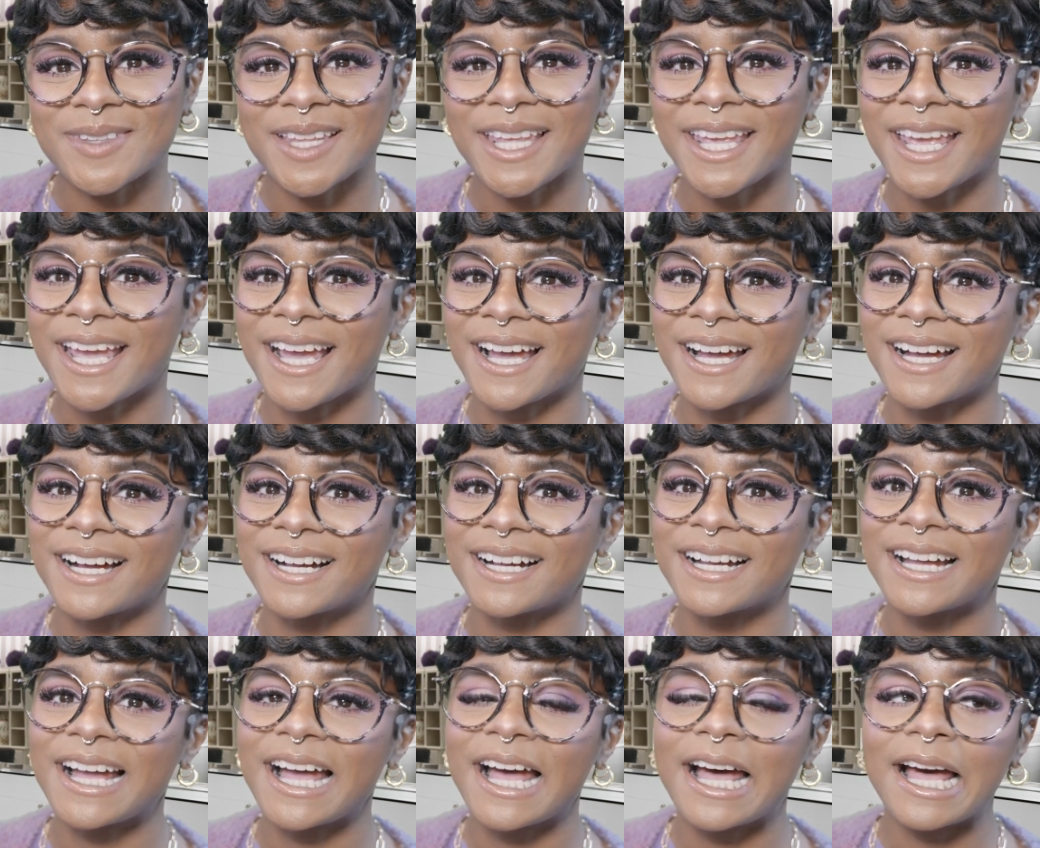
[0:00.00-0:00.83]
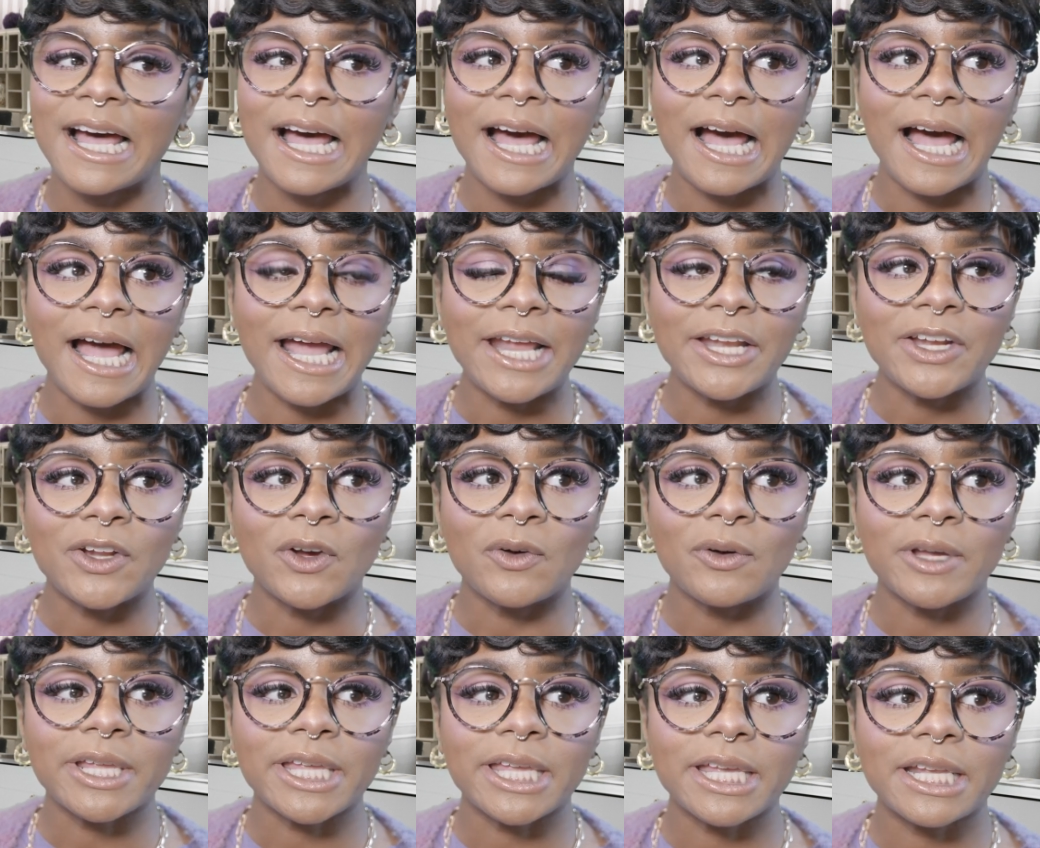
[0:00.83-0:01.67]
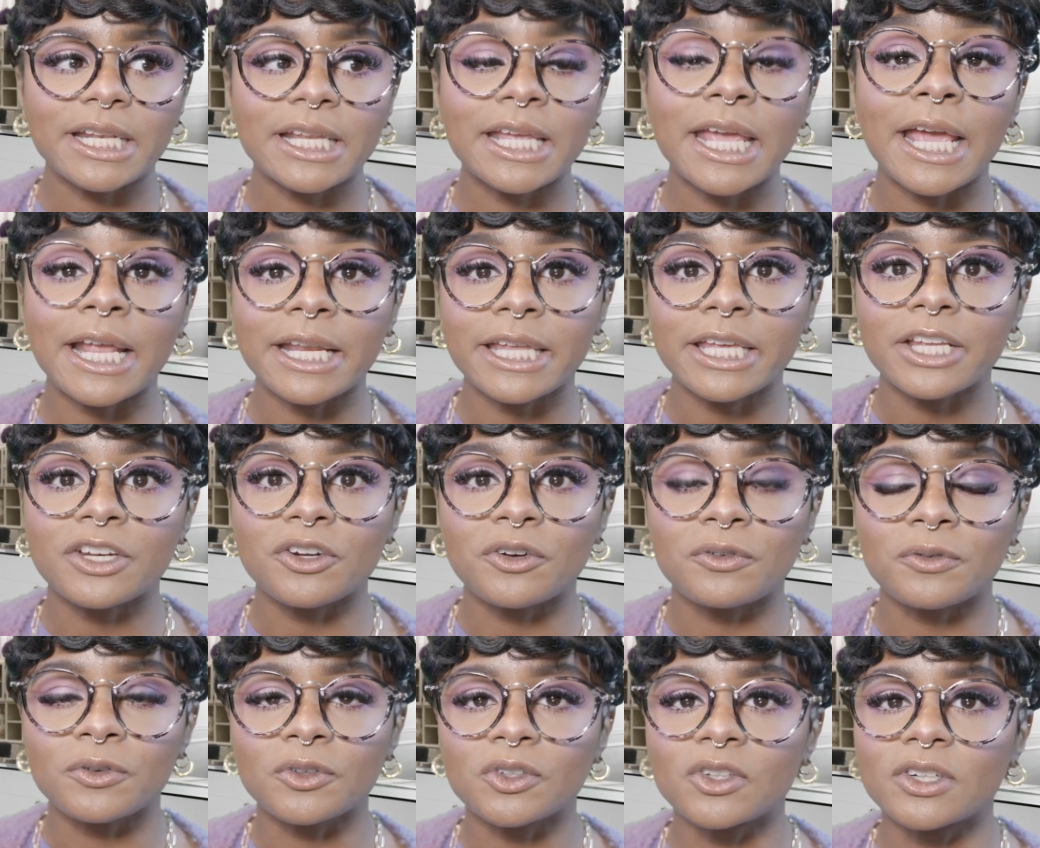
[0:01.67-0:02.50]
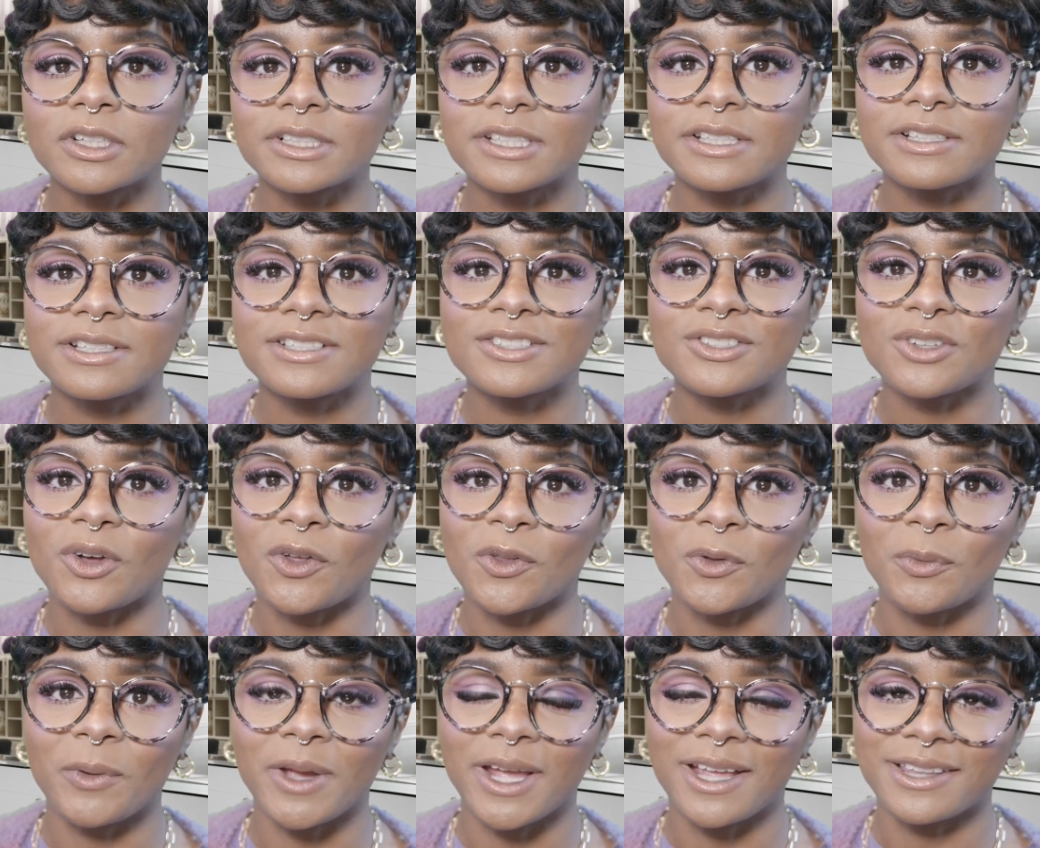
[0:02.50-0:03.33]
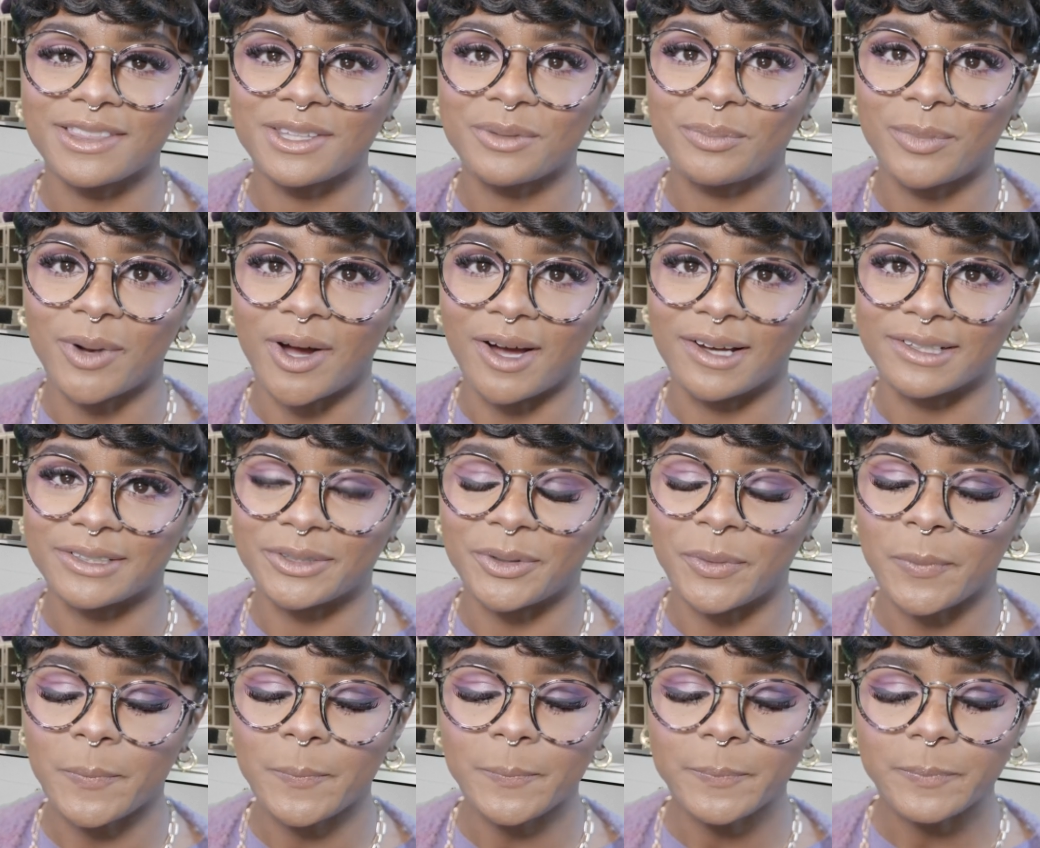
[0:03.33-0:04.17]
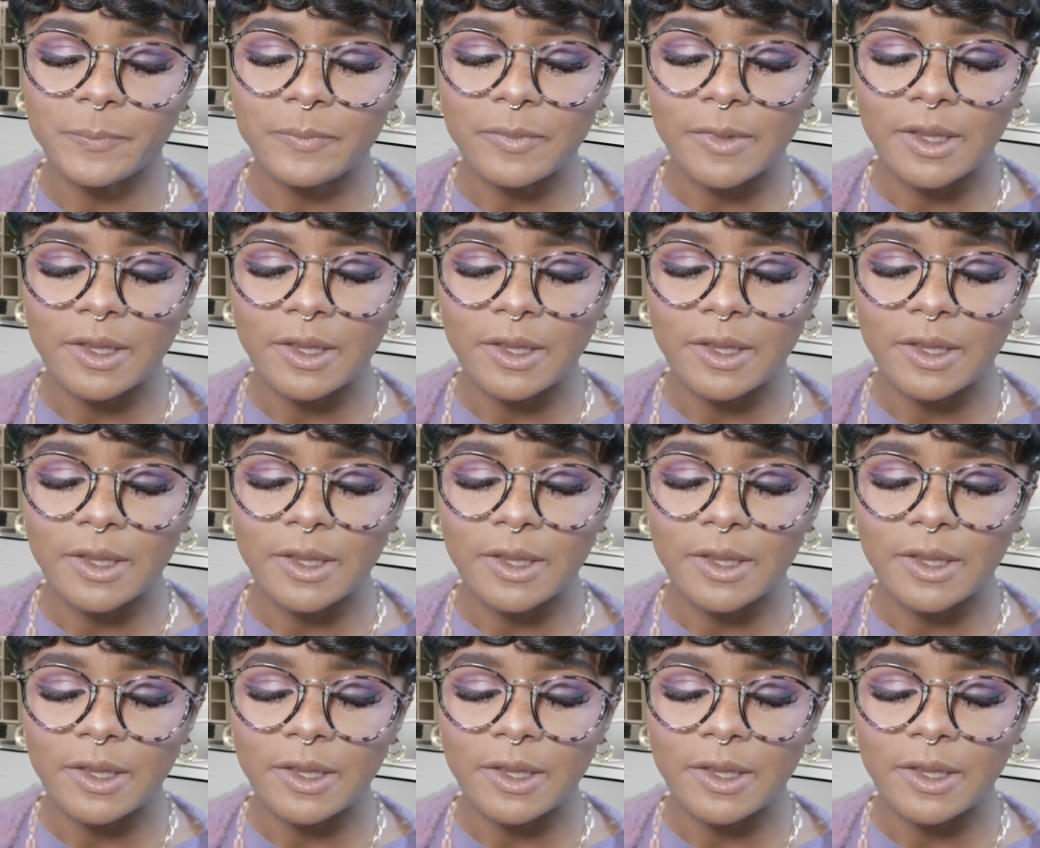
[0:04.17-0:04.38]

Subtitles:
Yeah, I know it can get overlooked. It is all the way at the bottom,